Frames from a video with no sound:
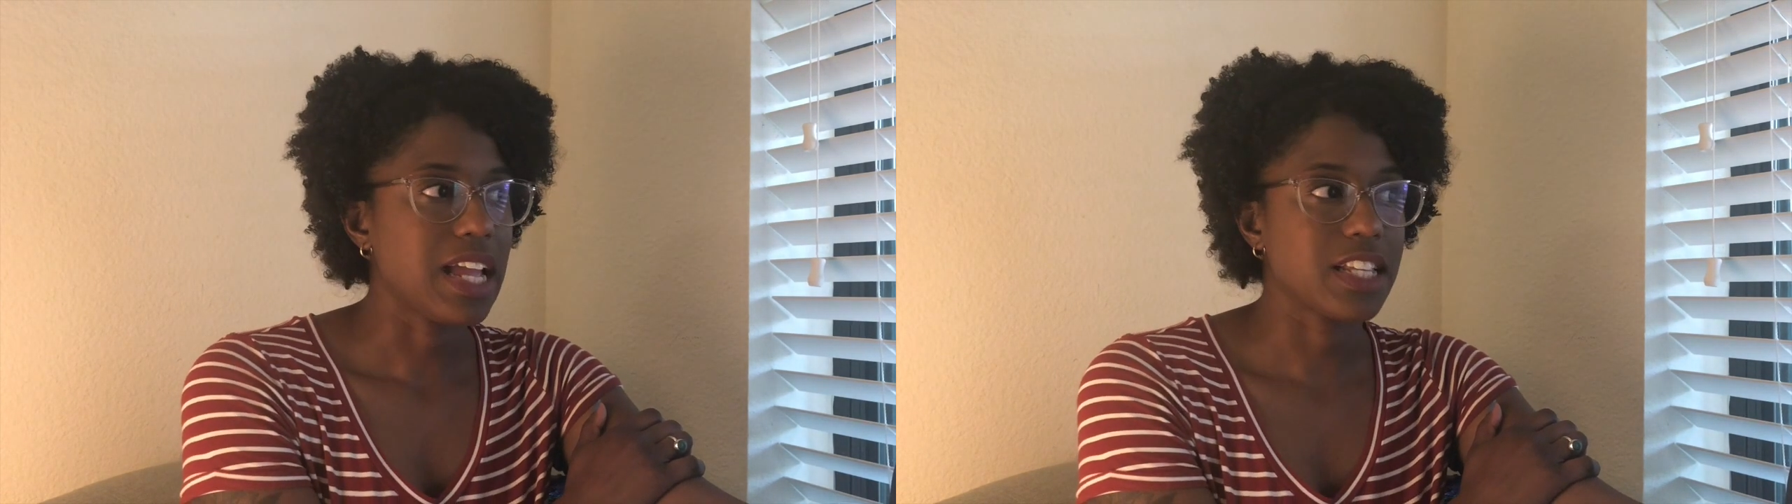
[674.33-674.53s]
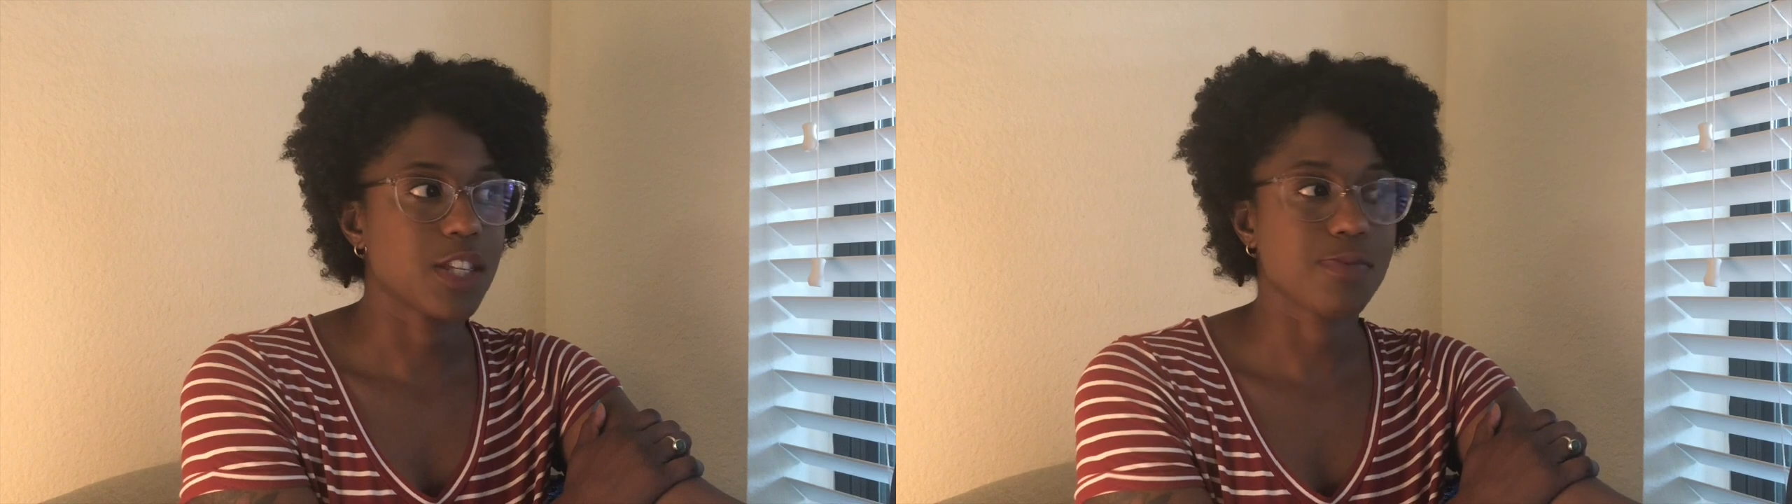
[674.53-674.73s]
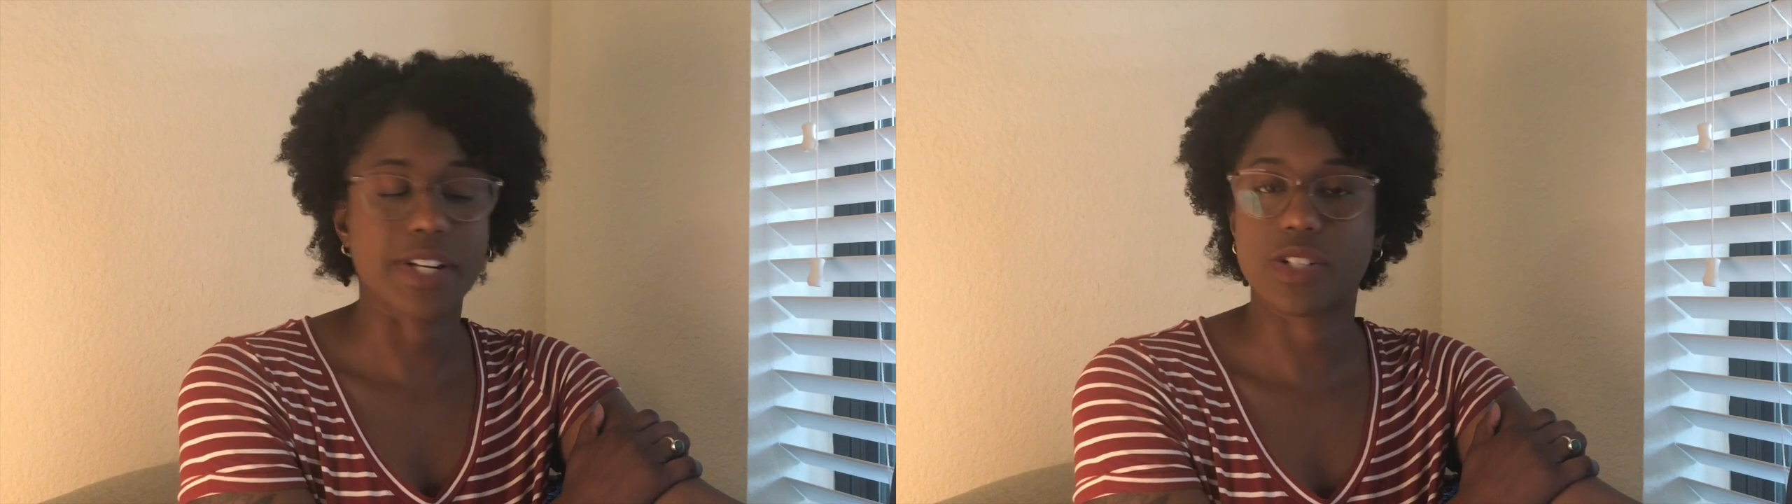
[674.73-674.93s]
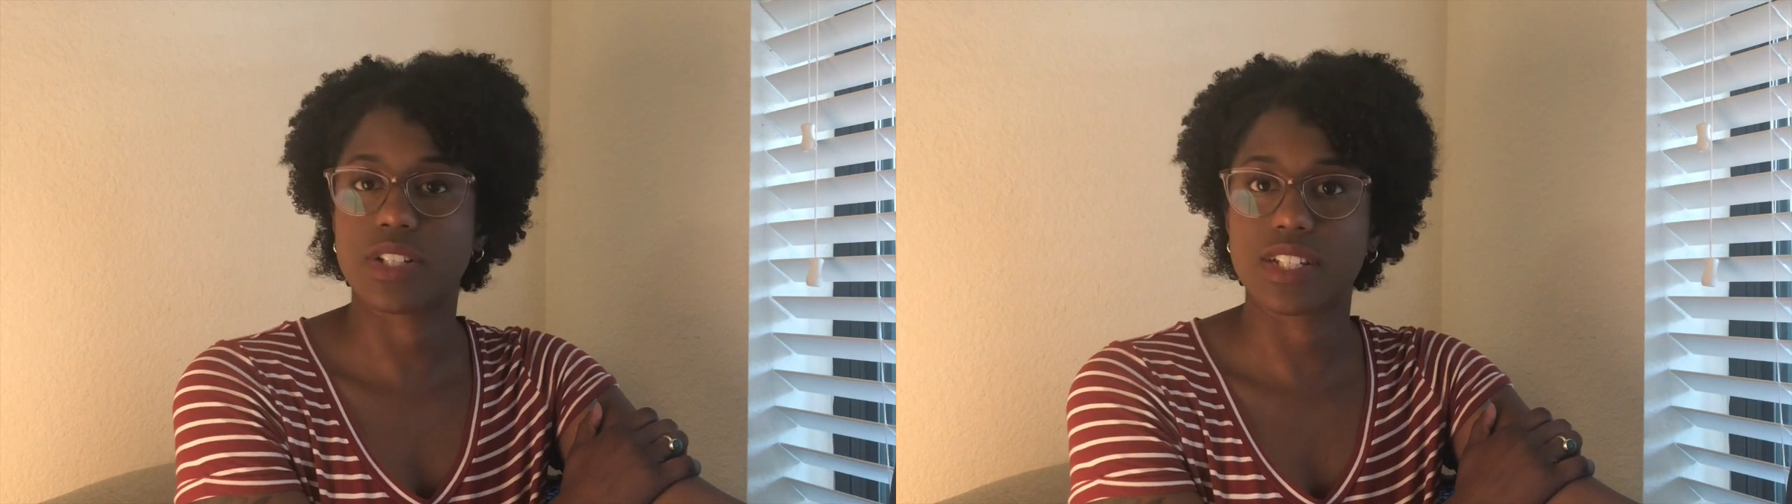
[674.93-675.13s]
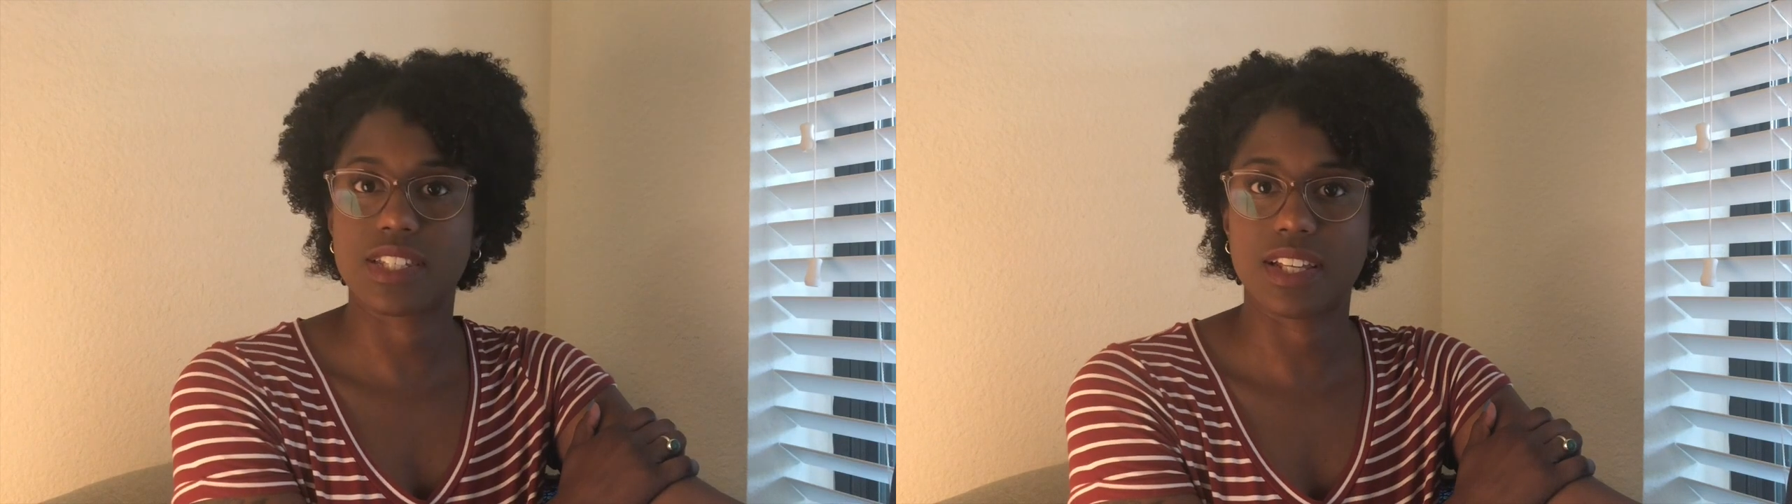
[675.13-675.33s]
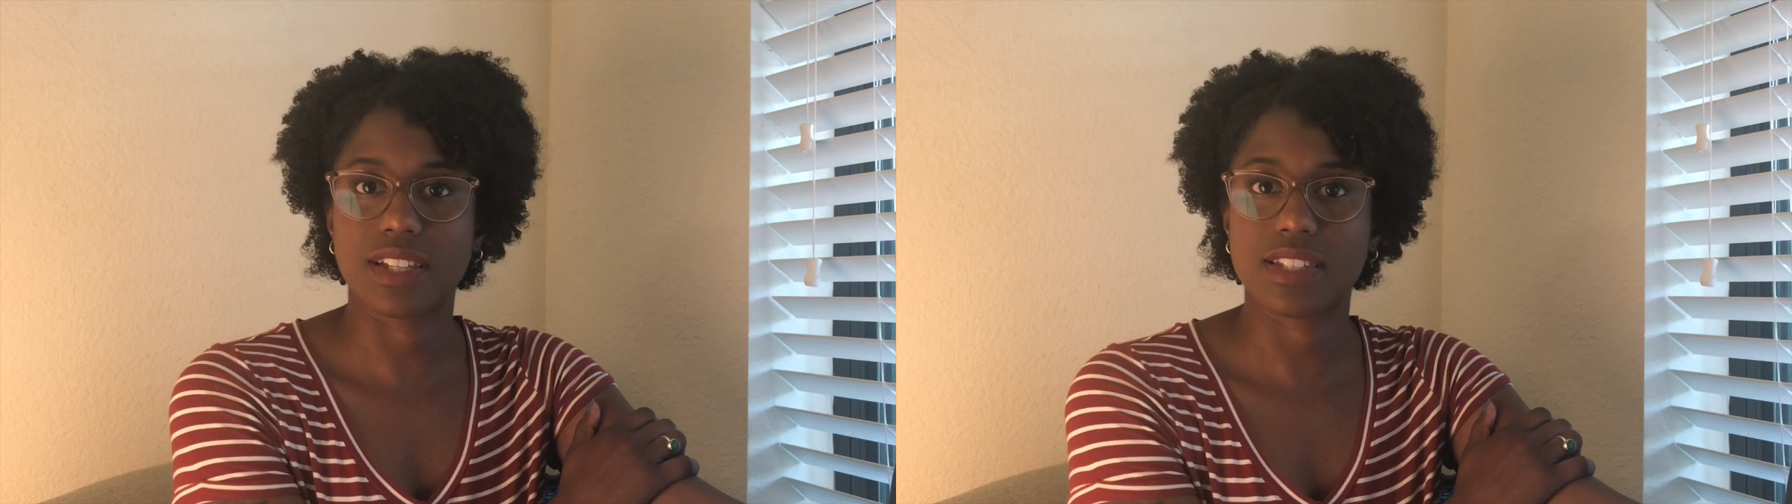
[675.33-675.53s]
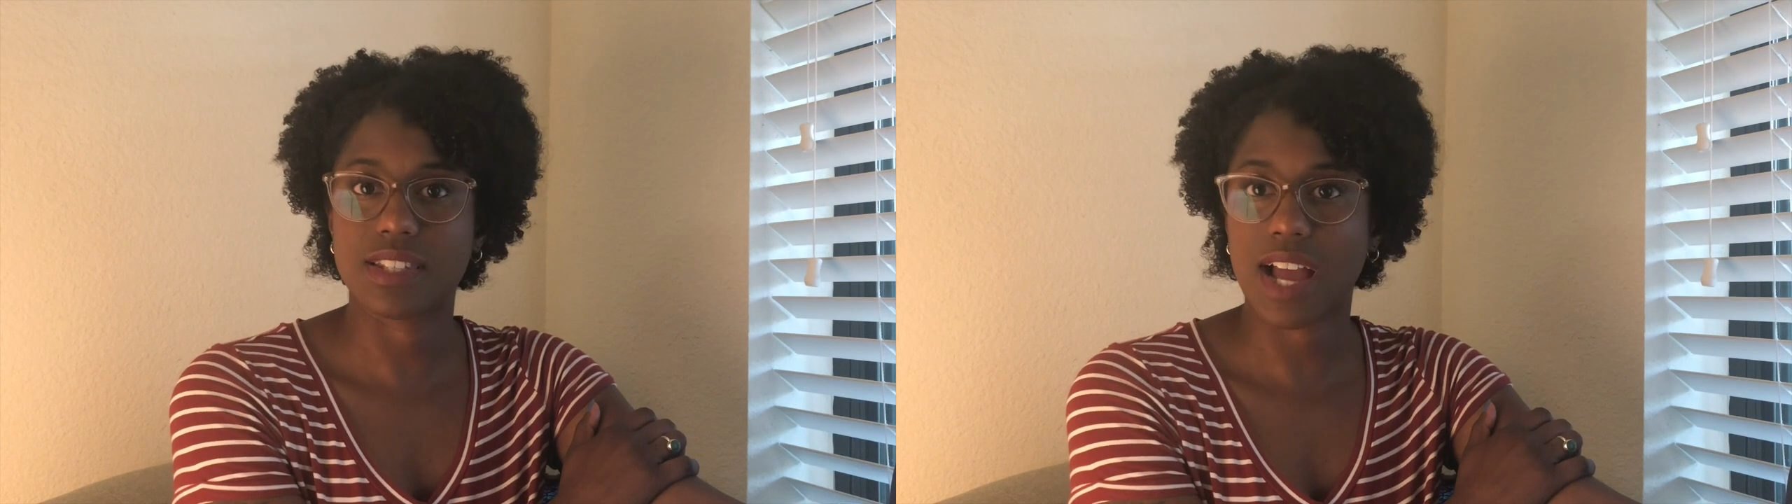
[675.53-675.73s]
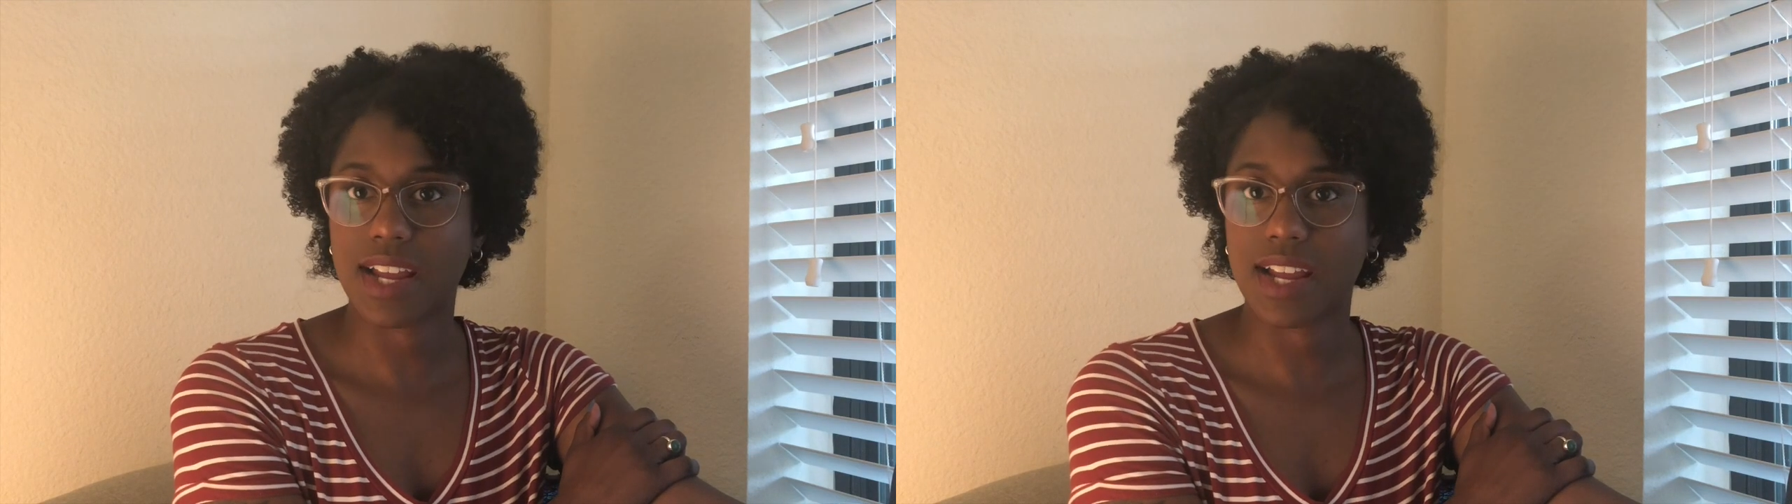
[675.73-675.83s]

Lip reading: especially since